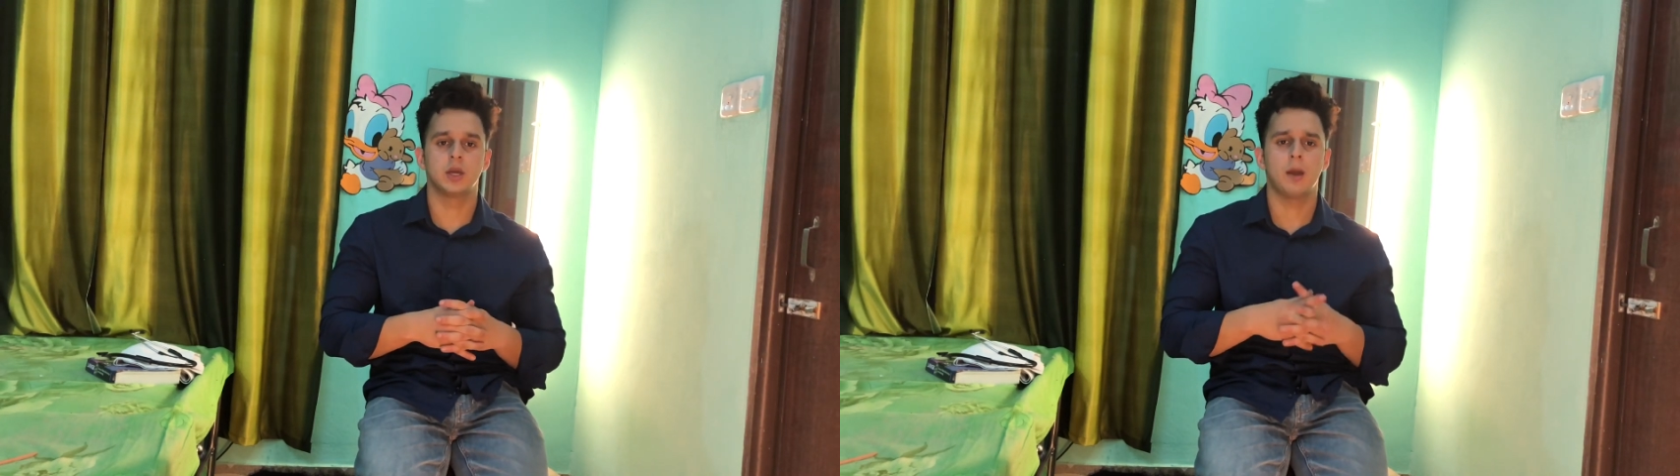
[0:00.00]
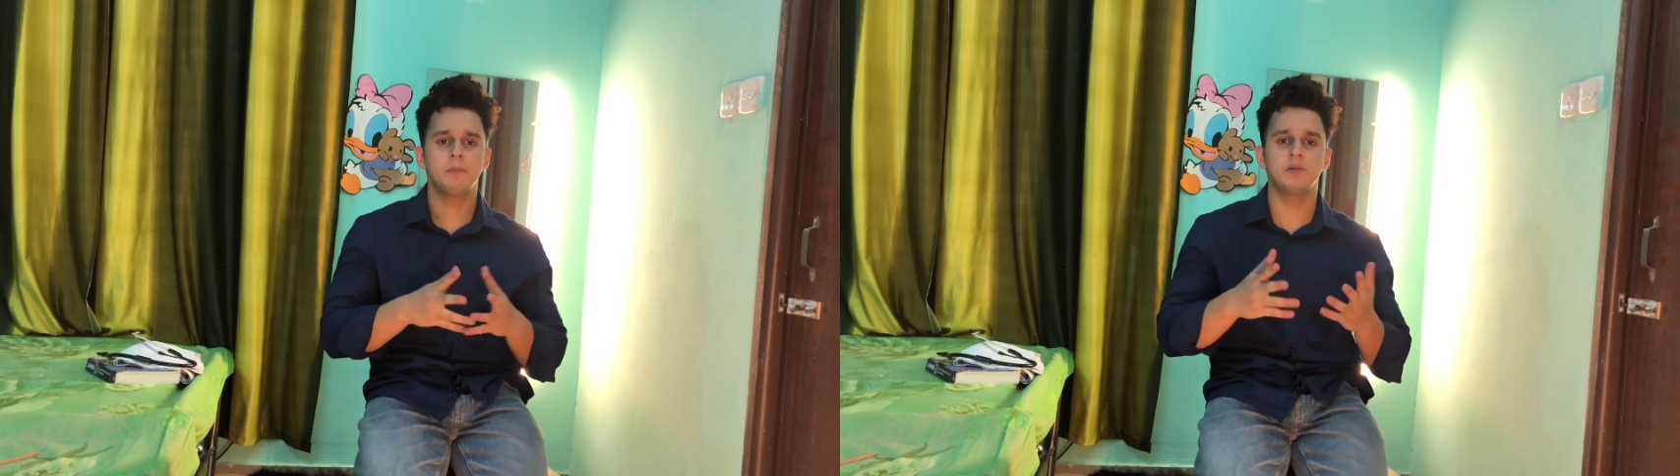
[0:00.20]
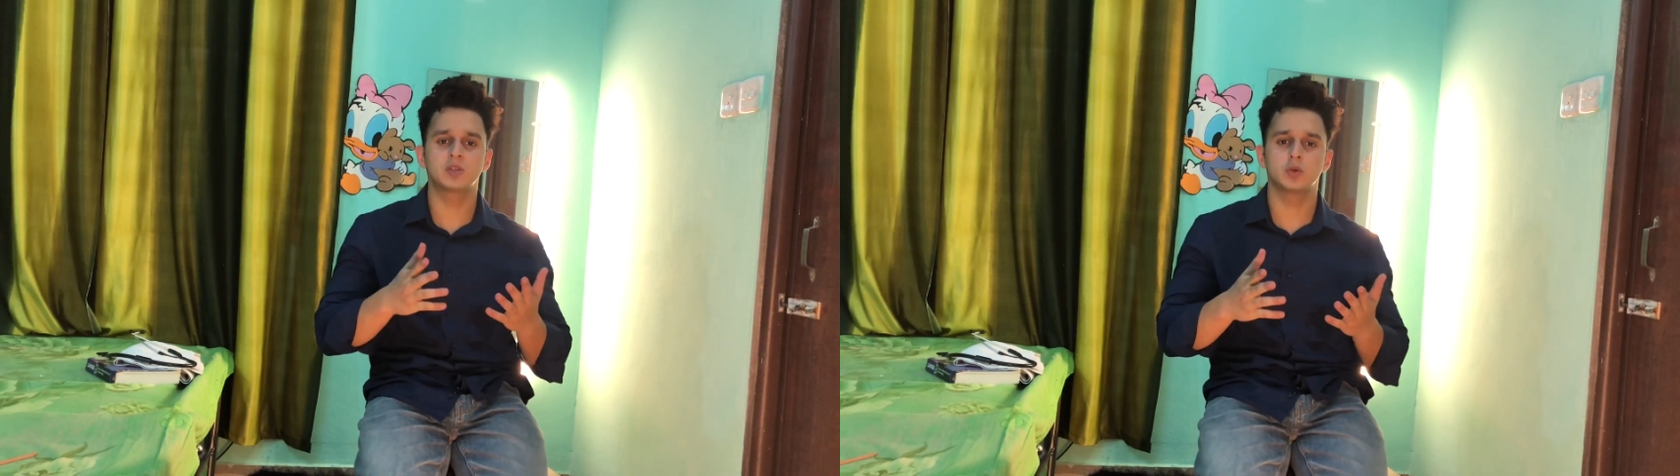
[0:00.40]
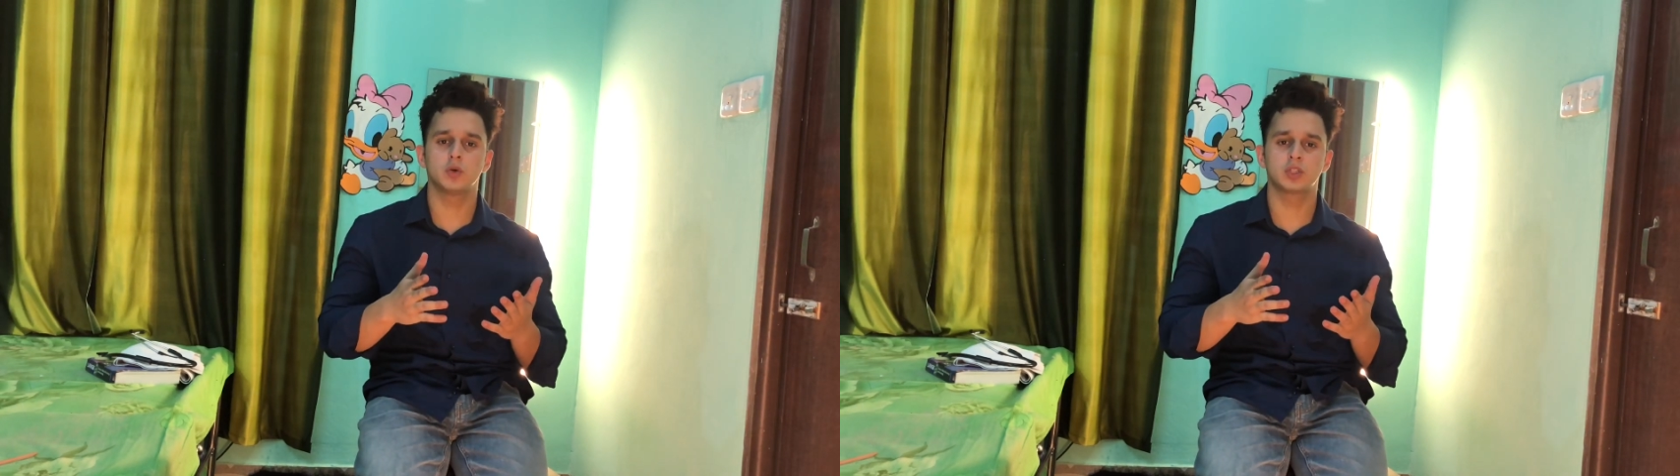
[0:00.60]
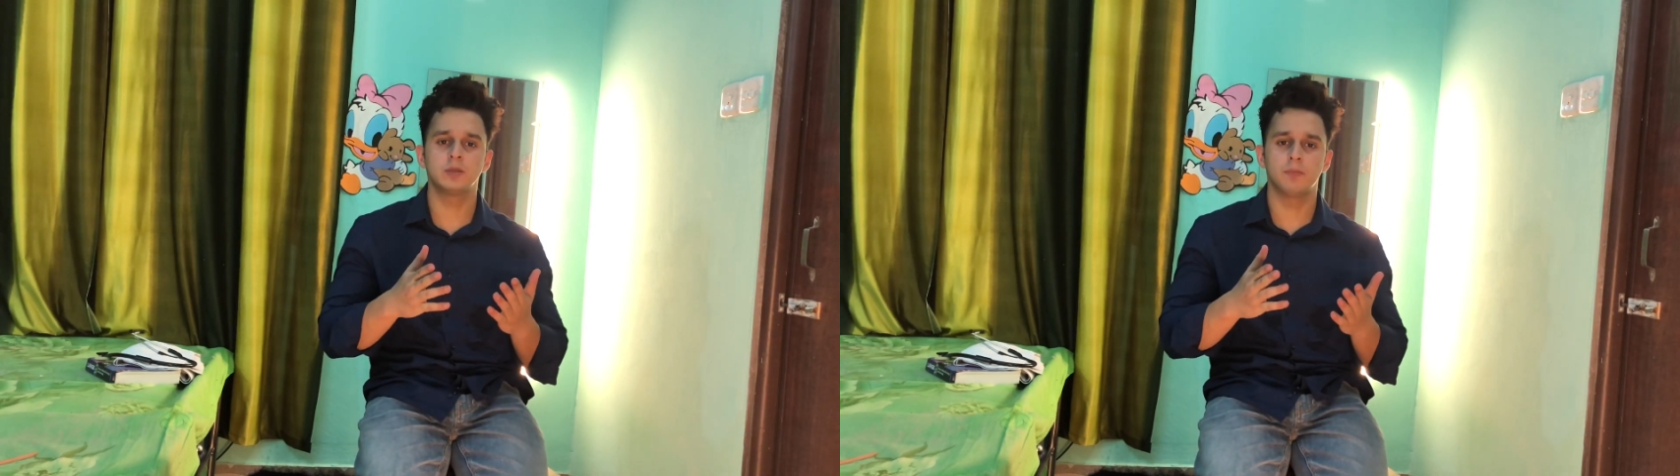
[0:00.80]
MBBS
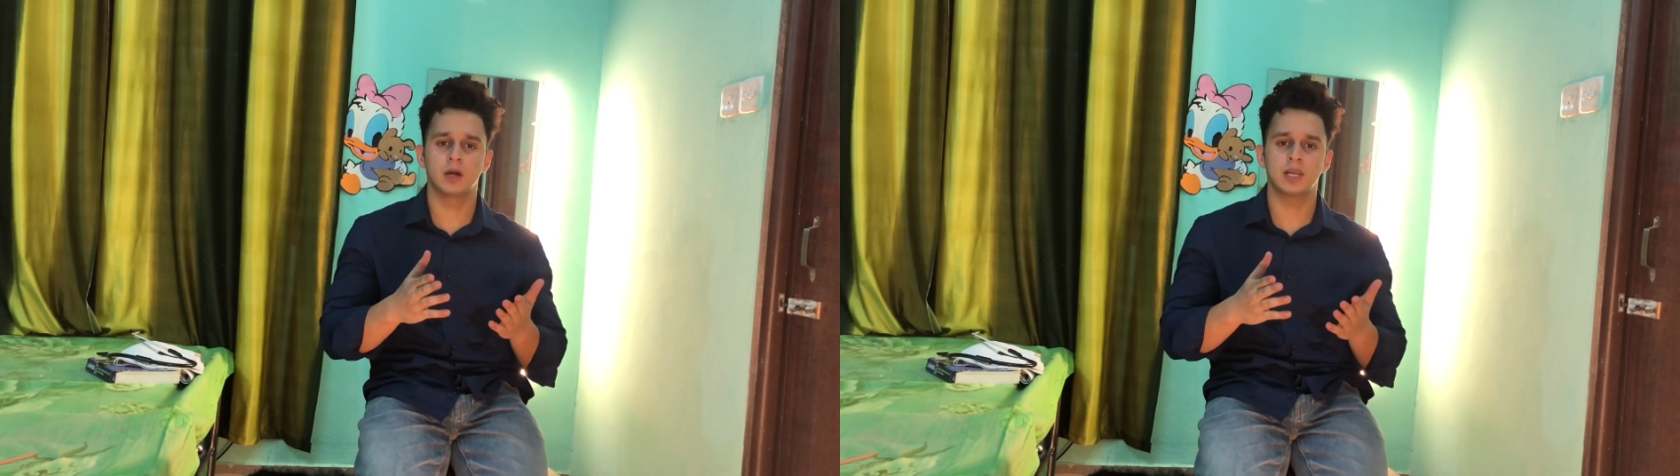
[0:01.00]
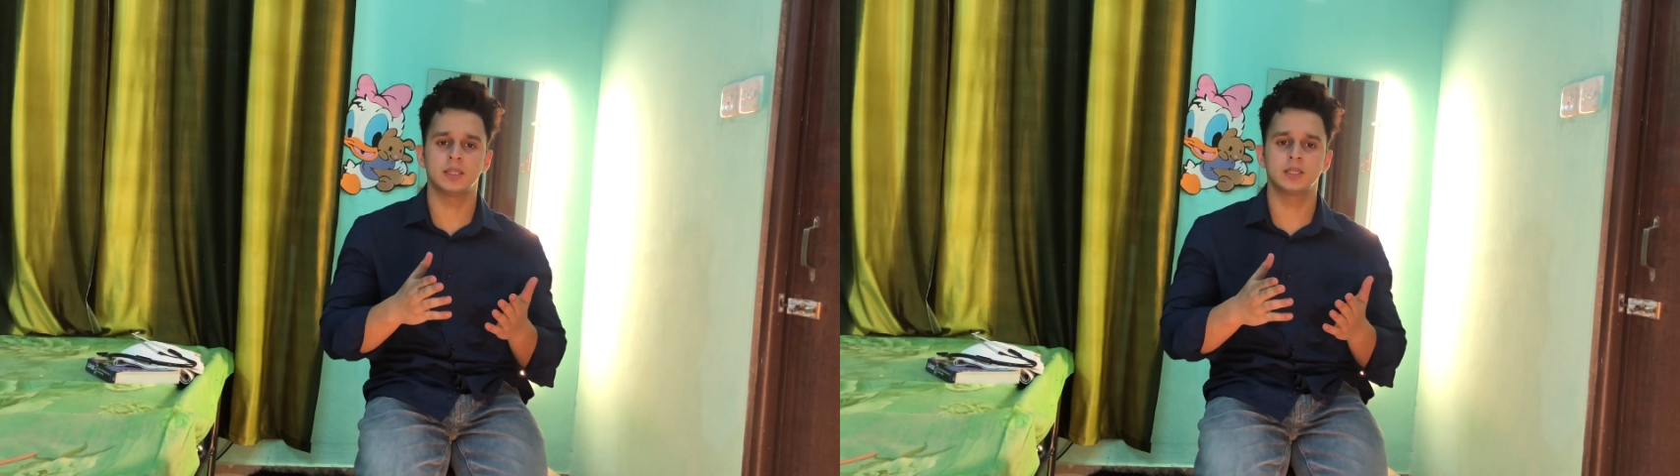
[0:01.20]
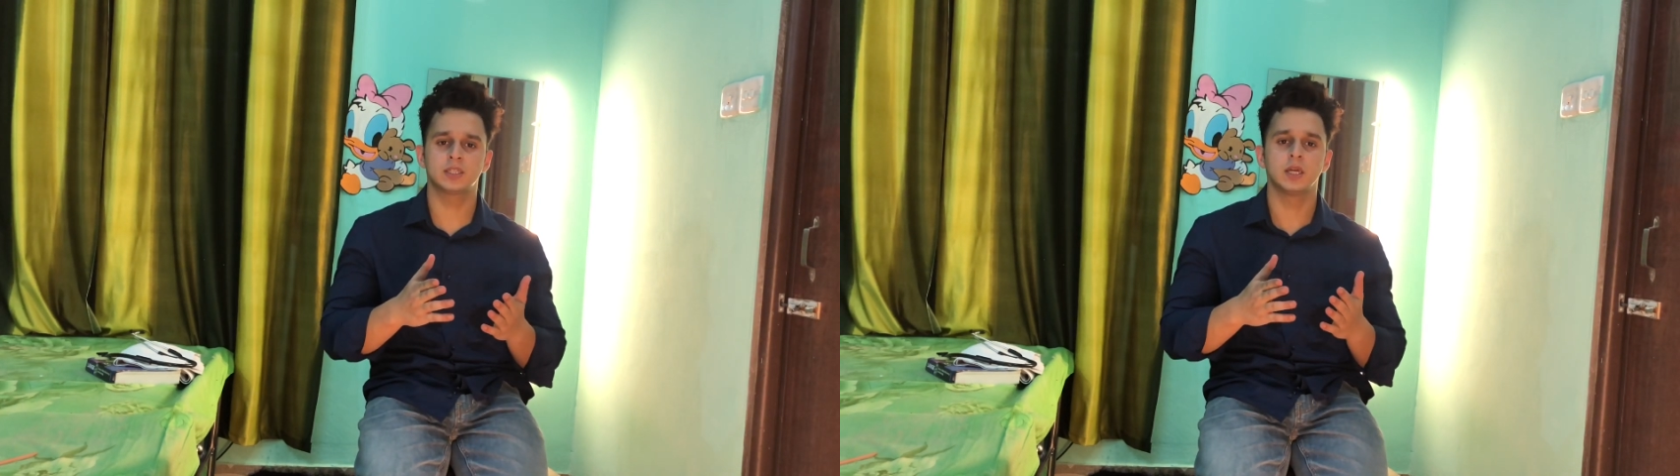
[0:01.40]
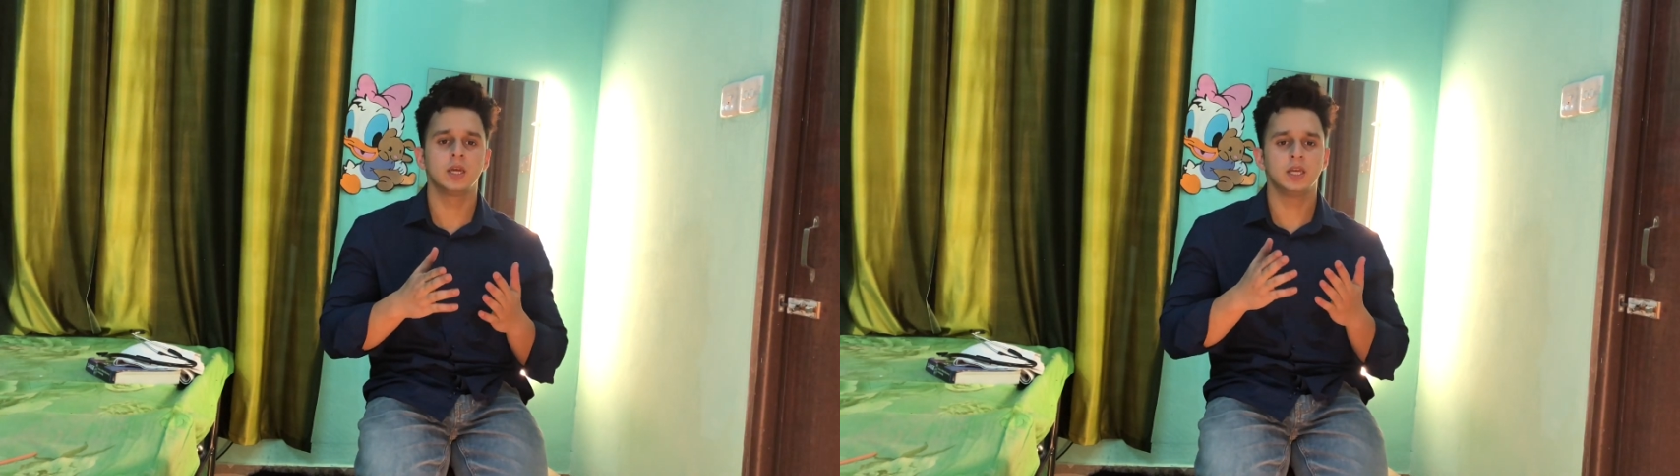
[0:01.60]
course in Bangladesh